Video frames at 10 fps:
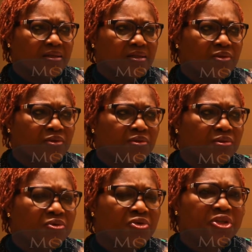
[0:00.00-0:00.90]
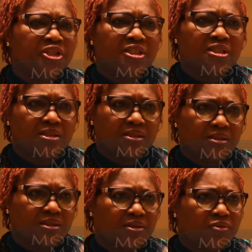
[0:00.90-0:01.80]
you know, rich
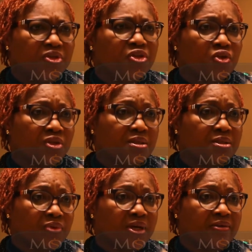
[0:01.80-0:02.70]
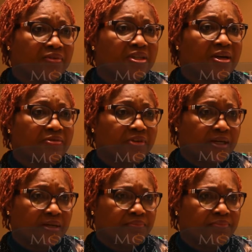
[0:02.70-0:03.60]
resources we have in
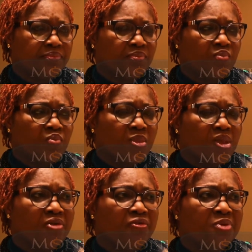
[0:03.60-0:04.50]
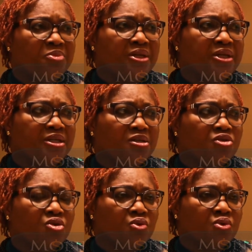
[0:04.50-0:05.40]
Africa, if we begin
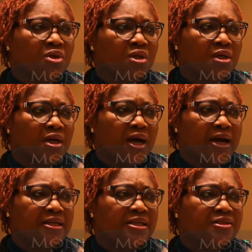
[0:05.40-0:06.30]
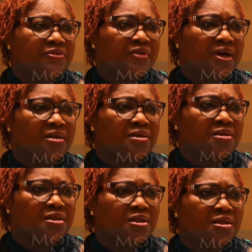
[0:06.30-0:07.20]
to identify
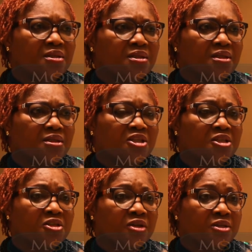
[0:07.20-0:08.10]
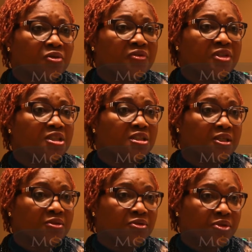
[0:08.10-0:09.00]
the strength of each
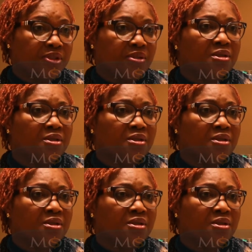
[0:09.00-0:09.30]
country,